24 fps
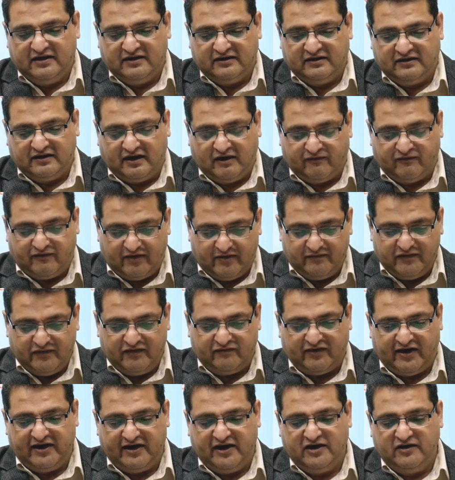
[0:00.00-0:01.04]
affirm the
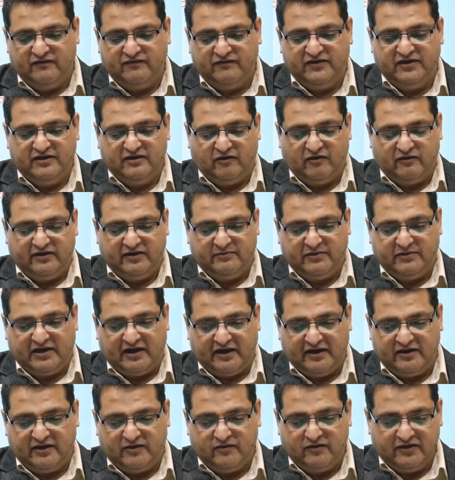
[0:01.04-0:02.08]
finding of the Honorable
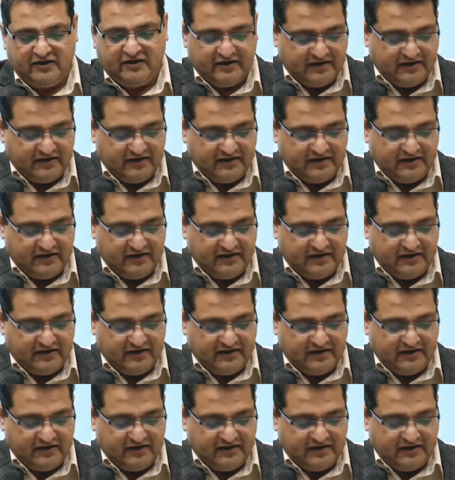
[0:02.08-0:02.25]
High Court